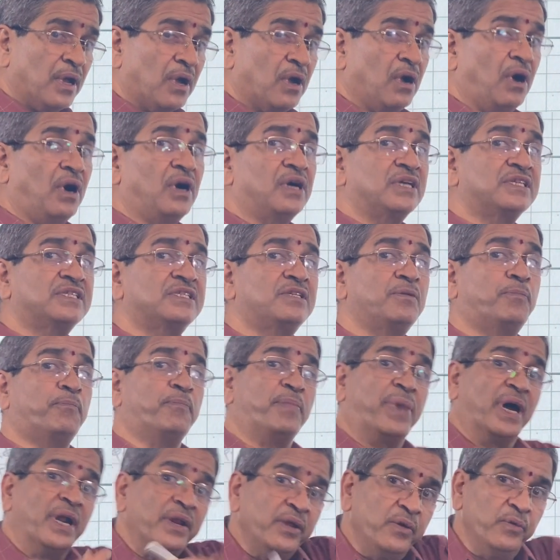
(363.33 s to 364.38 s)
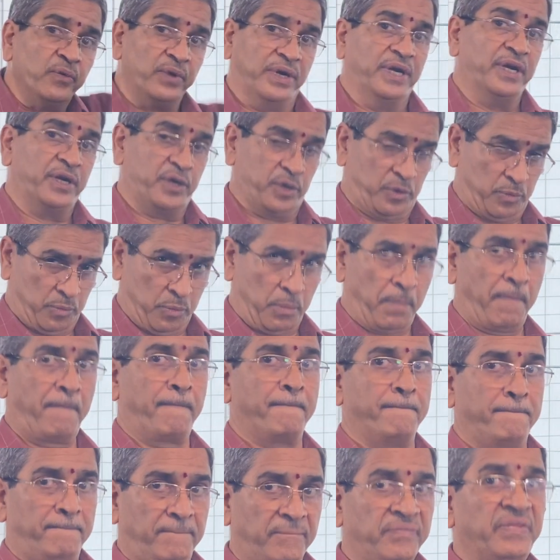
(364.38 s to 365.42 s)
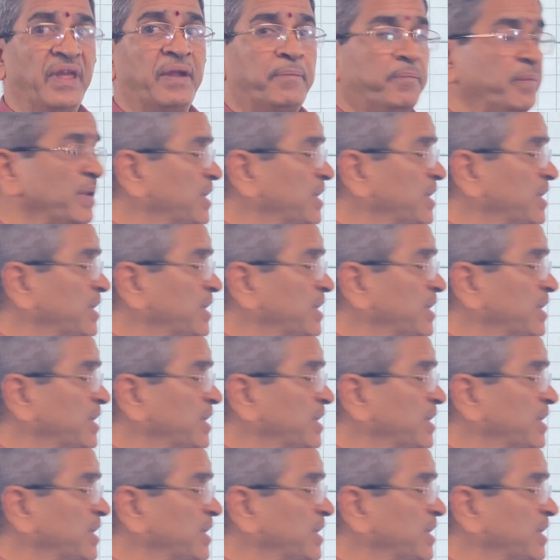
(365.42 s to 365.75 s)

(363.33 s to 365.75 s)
cost per unit. That